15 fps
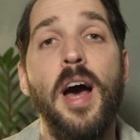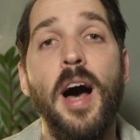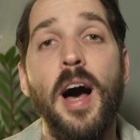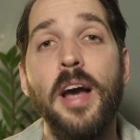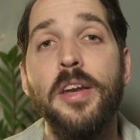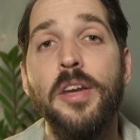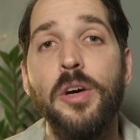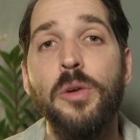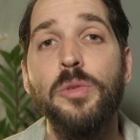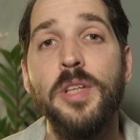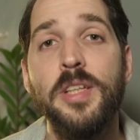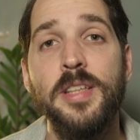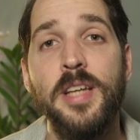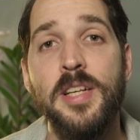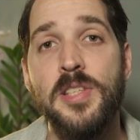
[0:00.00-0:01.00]
I know
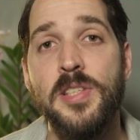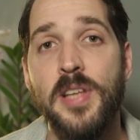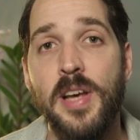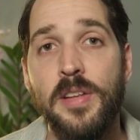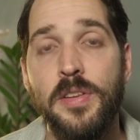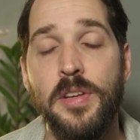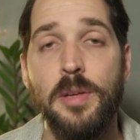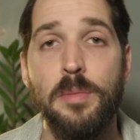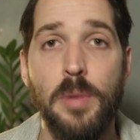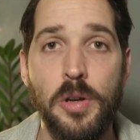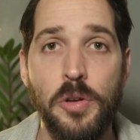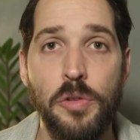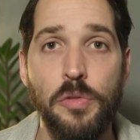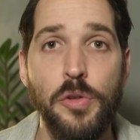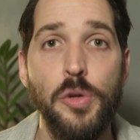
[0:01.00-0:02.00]
that I said in my
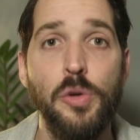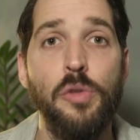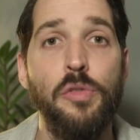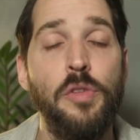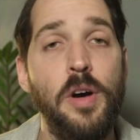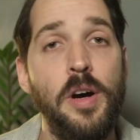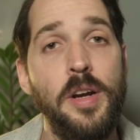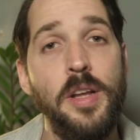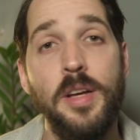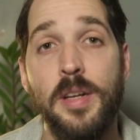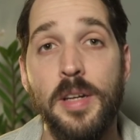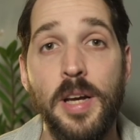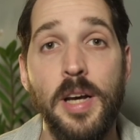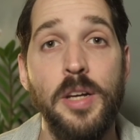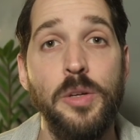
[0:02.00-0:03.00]
review of Aria
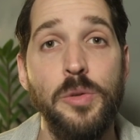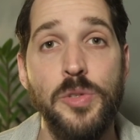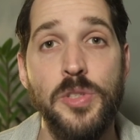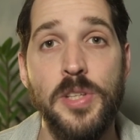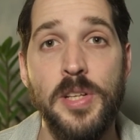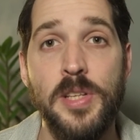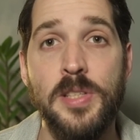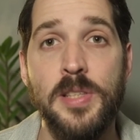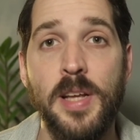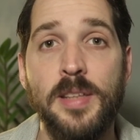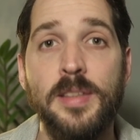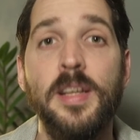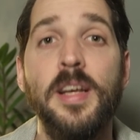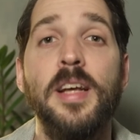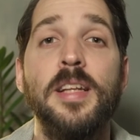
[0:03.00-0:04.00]
906 that